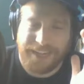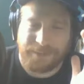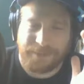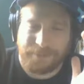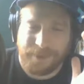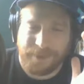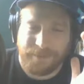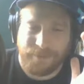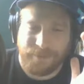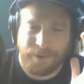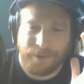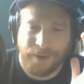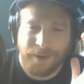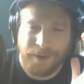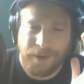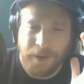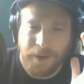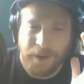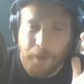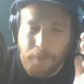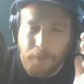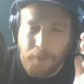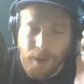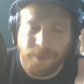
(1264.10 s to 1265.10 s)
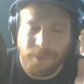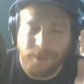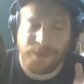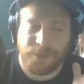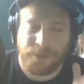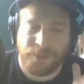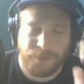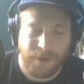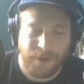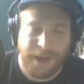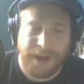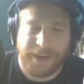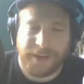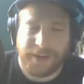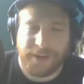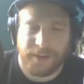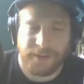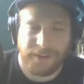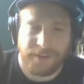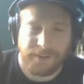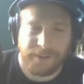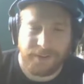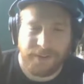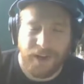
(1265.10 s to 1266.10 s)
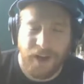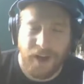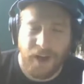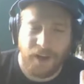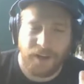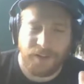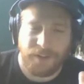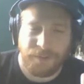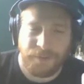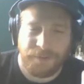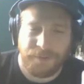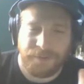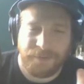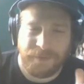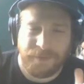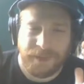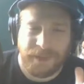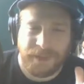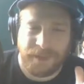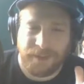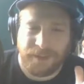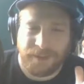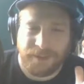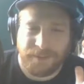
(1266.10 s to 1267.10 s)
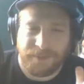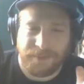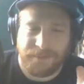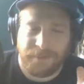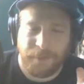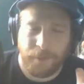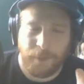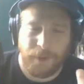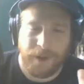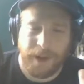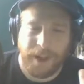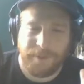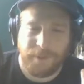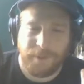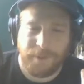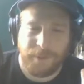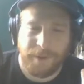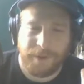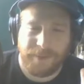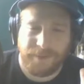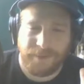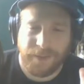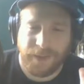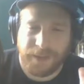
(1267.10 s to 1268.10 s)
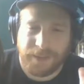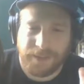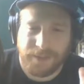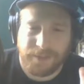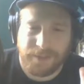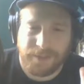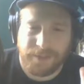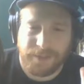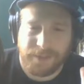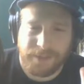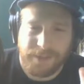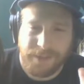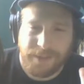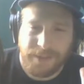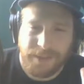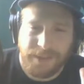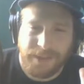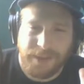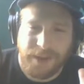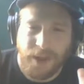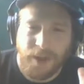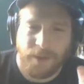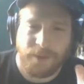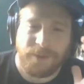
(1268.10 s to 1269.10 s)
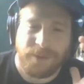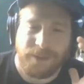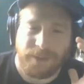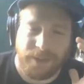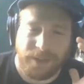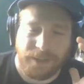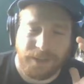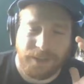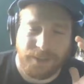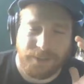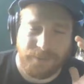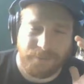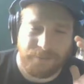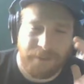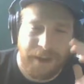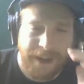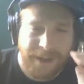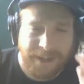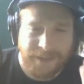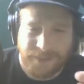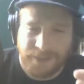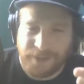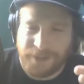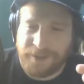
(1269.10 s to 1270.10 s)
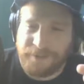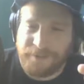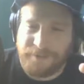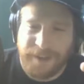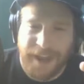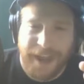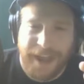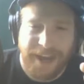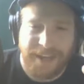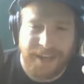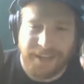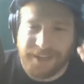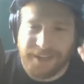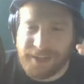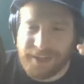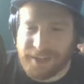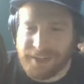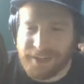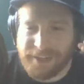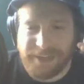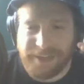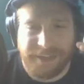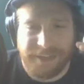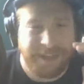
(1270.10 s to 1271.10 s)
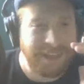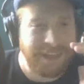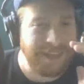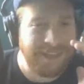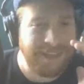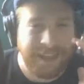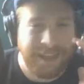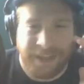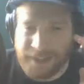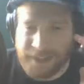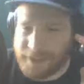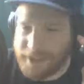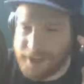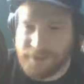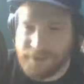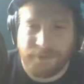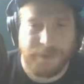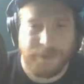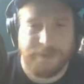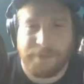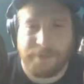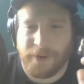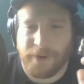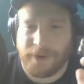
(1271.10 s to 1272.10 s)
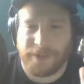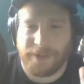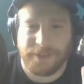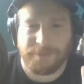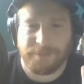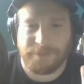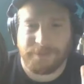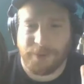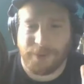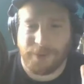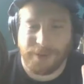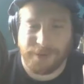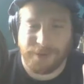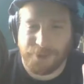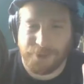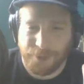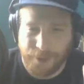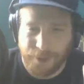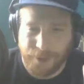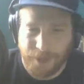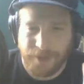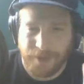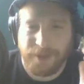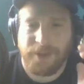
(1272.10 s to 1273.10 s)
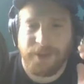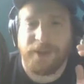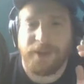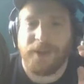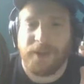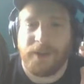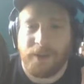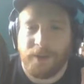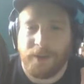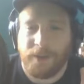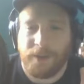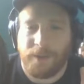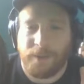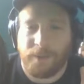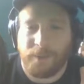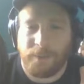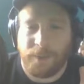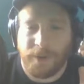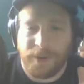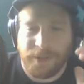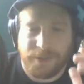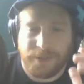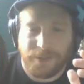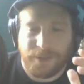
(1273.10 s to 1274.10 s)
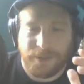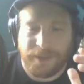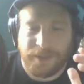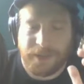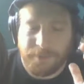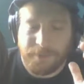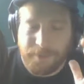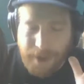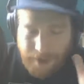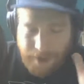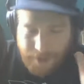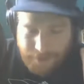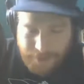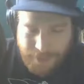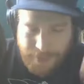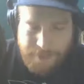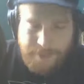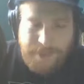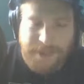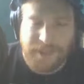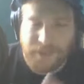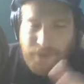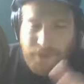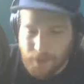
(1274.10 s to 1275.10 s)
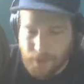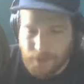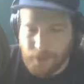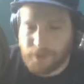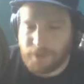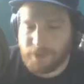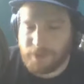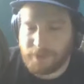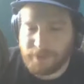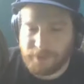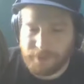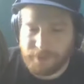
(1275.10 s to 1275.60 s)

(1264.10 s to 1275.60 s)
up at the front. What would you rank all of the 4 heavyweight fights? You know, because fatties are gonna fatty, and they can definitely put on some boring shit. What did you think about them as a whole?